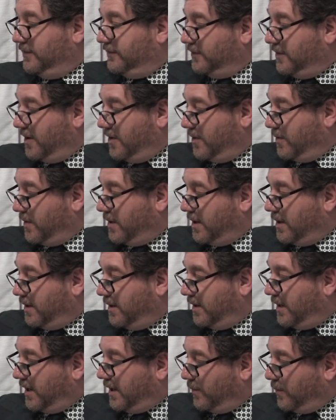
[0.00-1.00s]
so
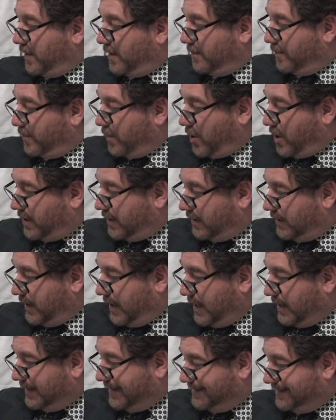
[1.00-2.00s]
I went and bought it,
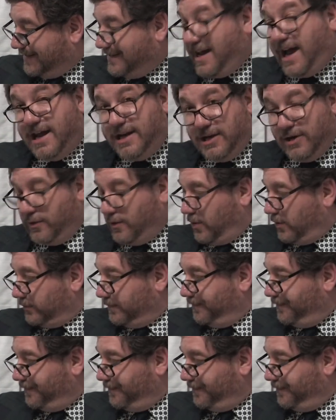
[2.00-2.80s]
and it's a 9-year-old.